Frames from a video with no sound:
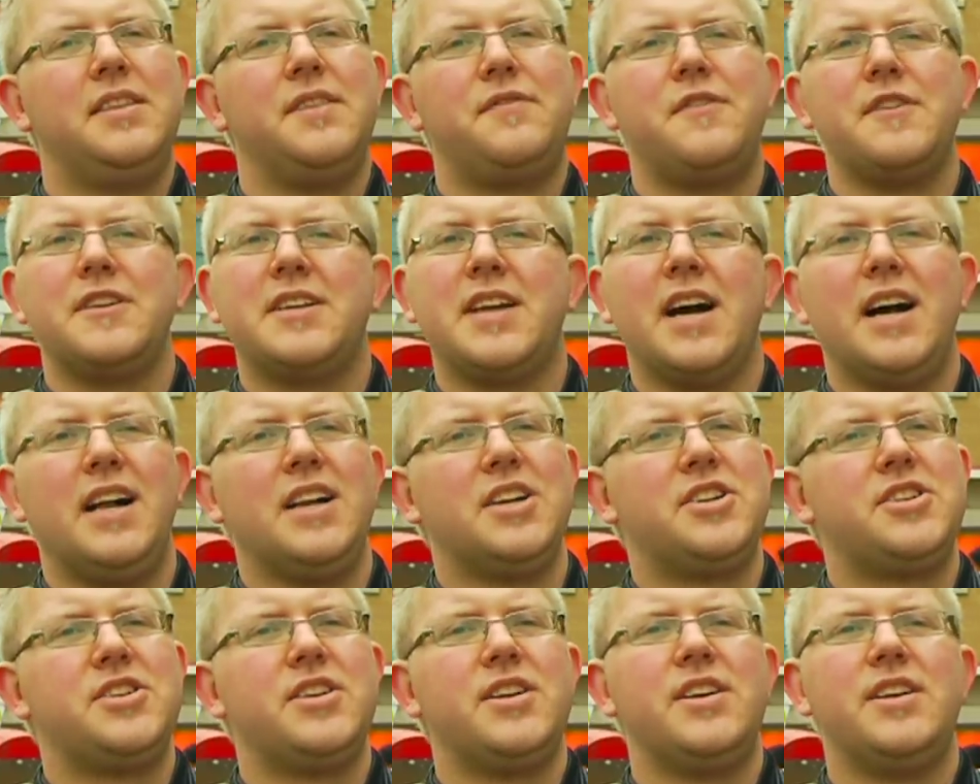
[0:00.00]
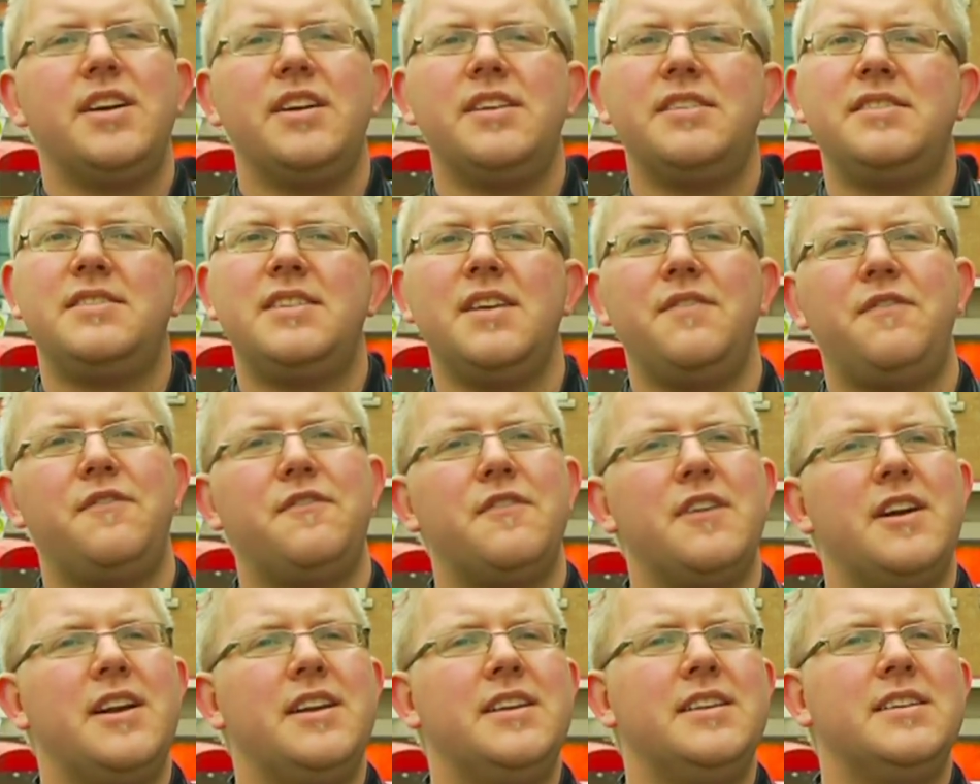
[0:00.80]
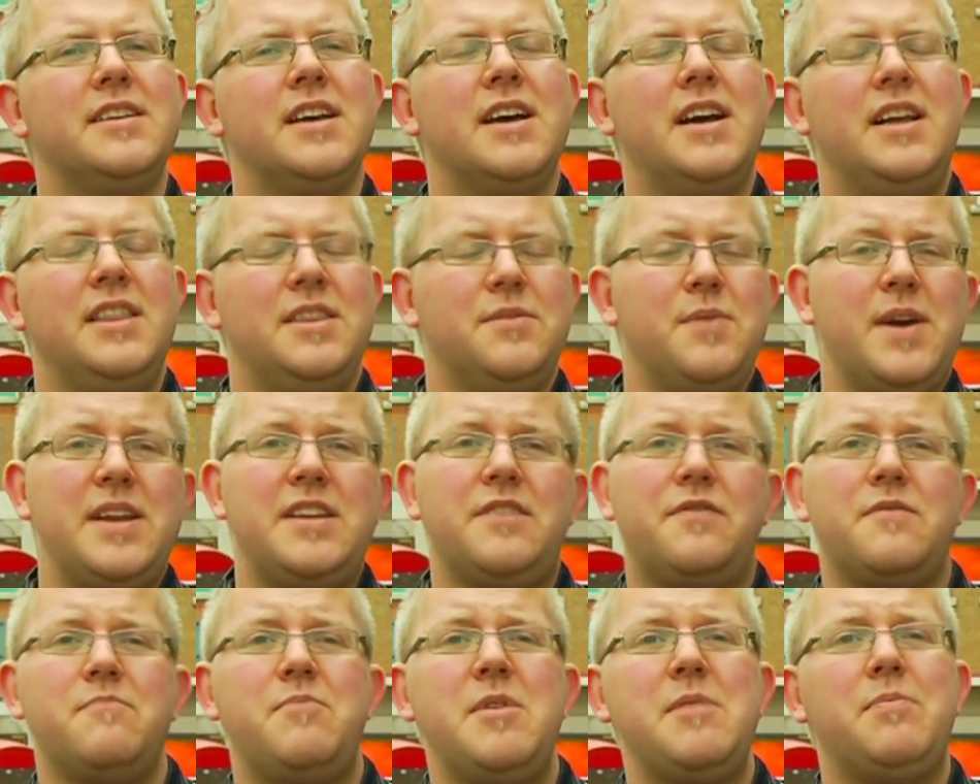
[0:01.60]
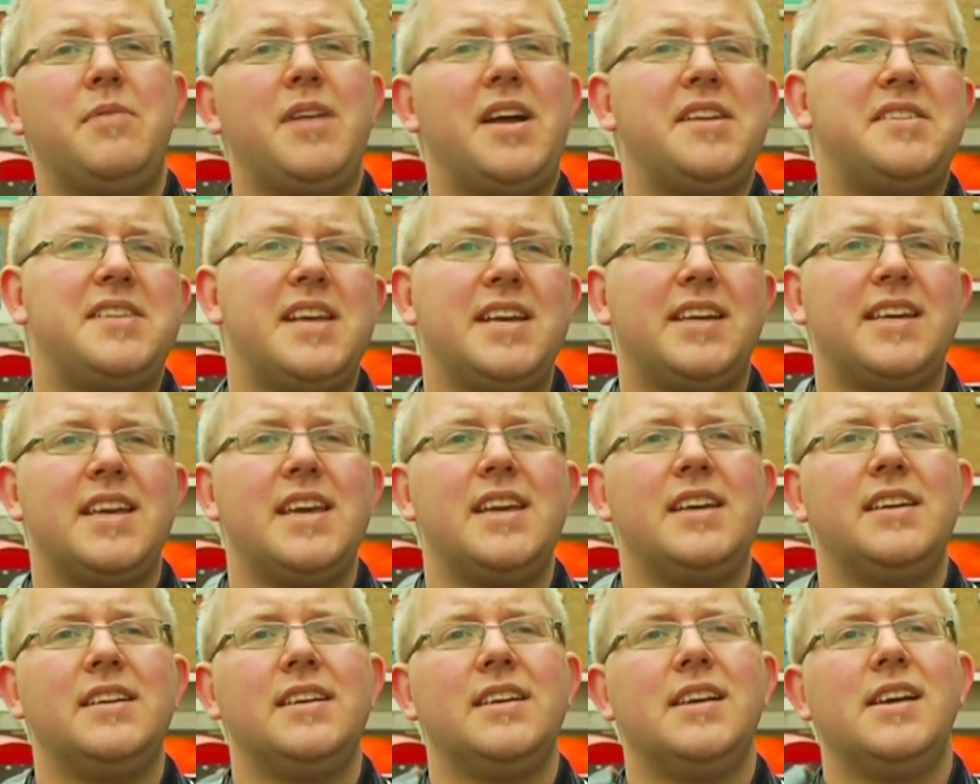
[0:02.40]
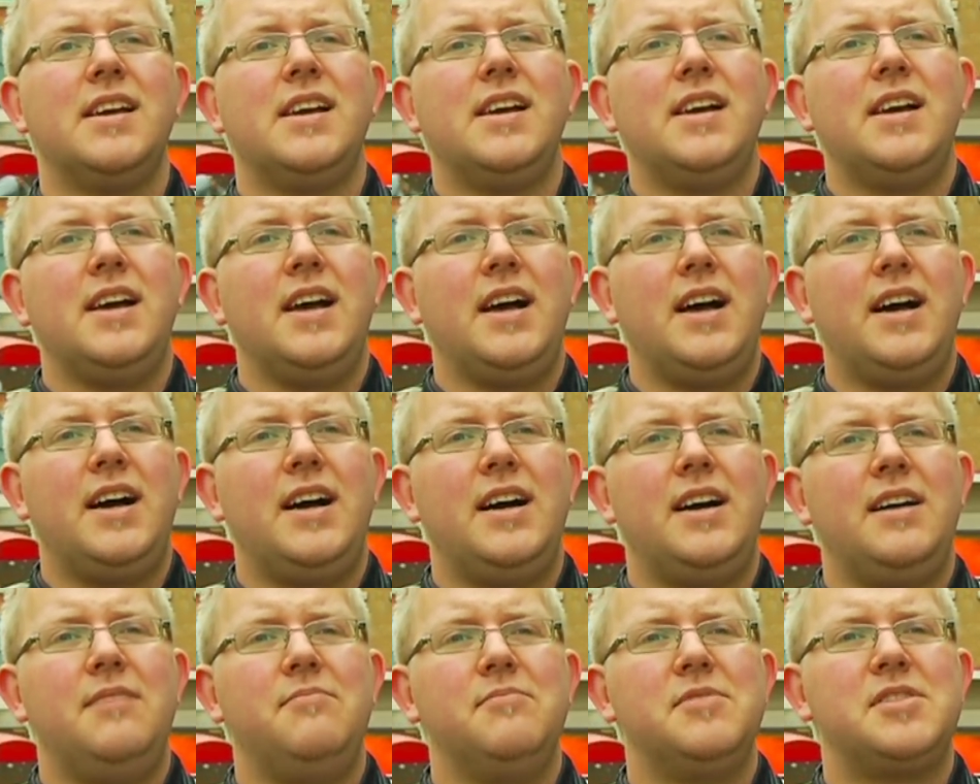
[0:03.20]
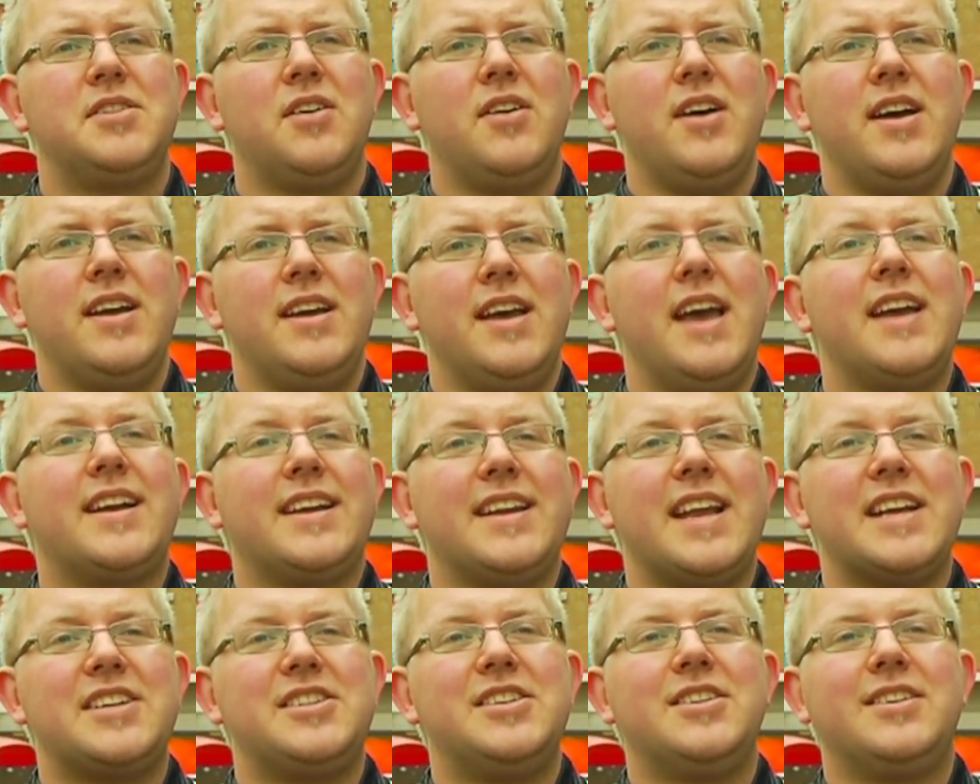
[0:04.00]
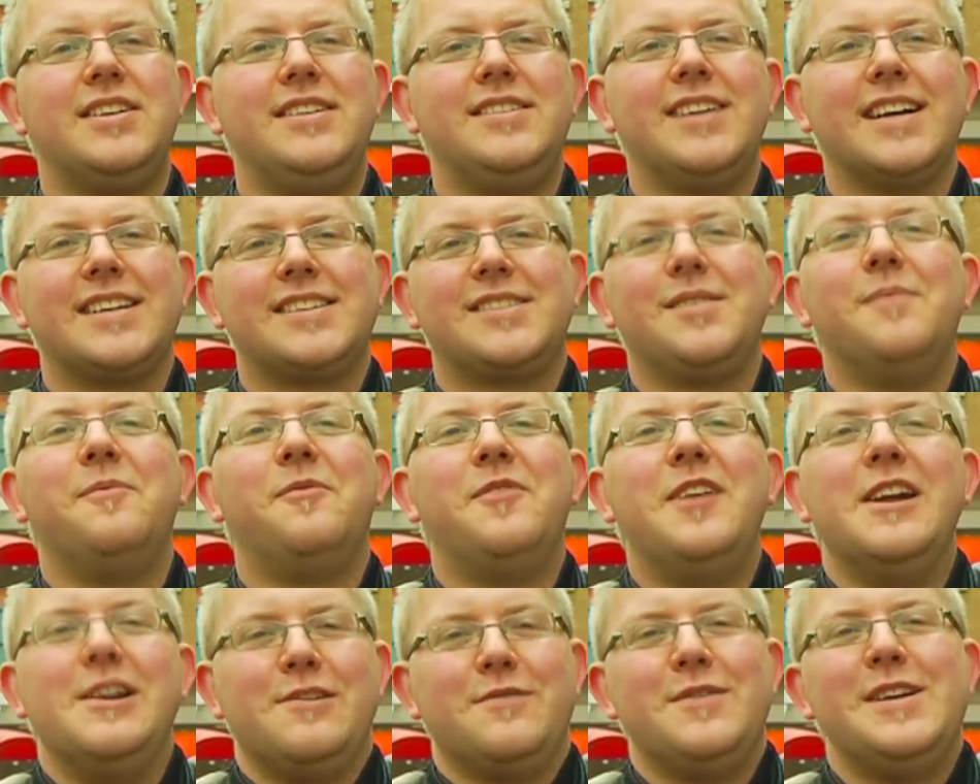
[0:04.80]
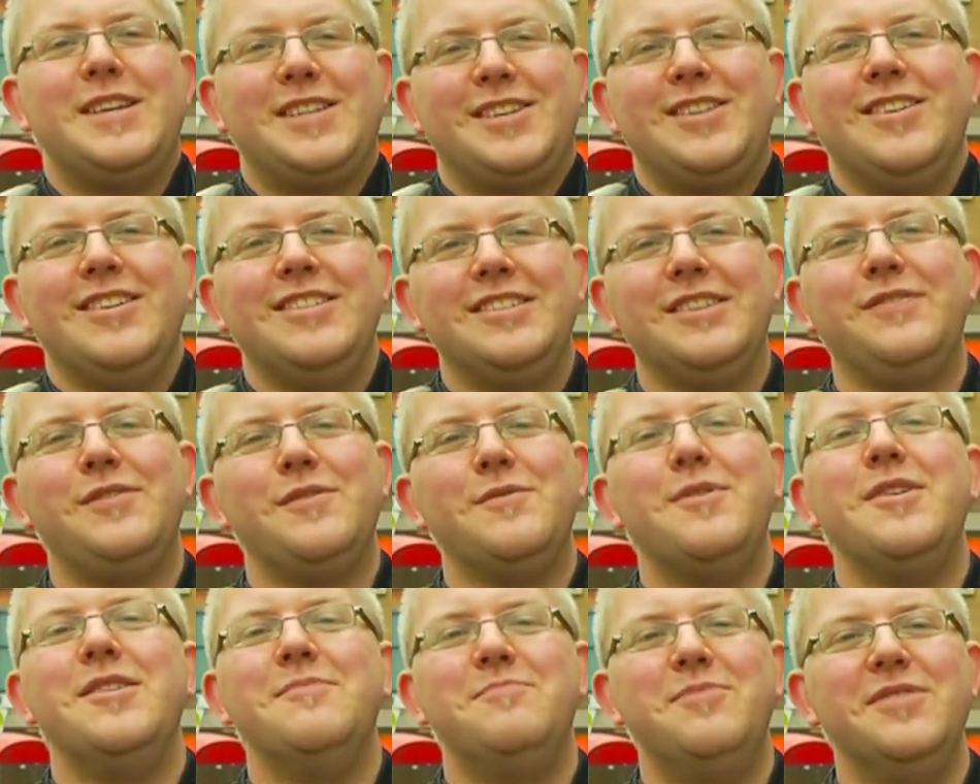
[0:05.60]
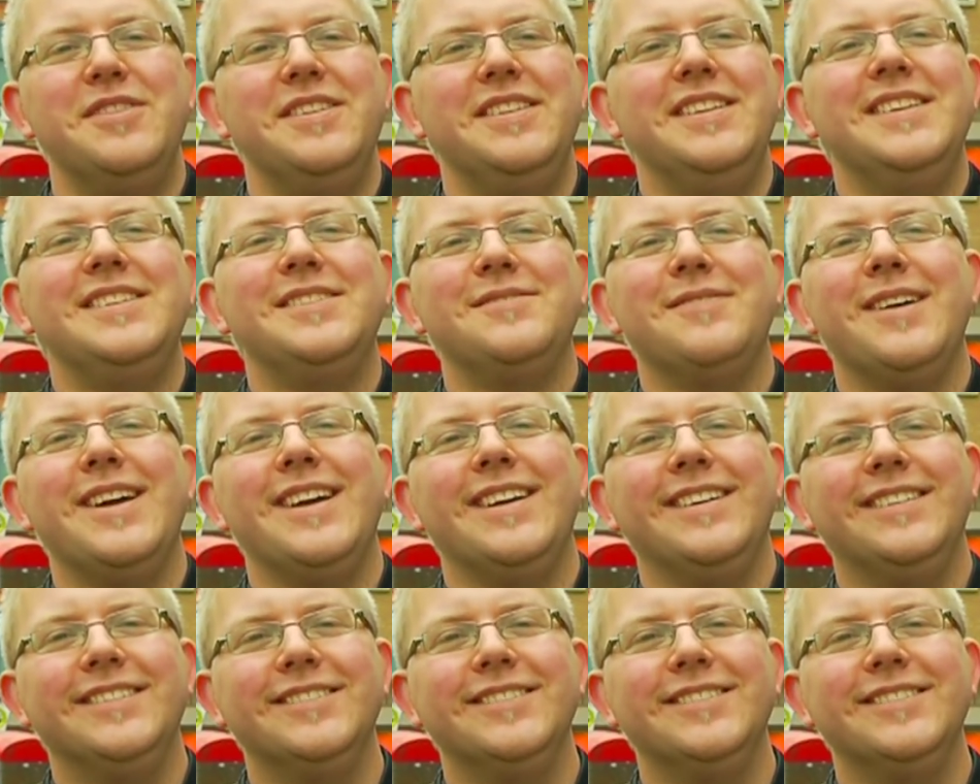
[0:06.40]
different cultures, the way different people are thinking. So I can actually conduct some field research, if you want to put it this way.